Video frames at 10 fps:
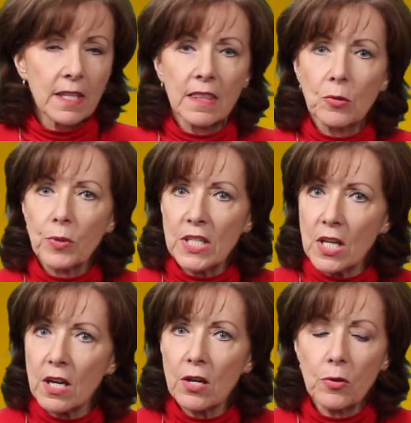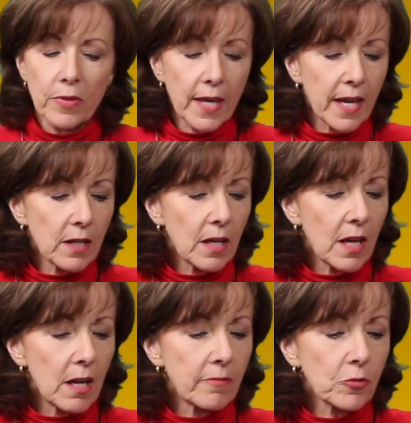Then we know that,
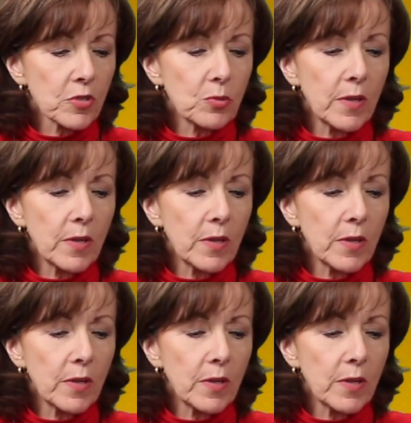of course,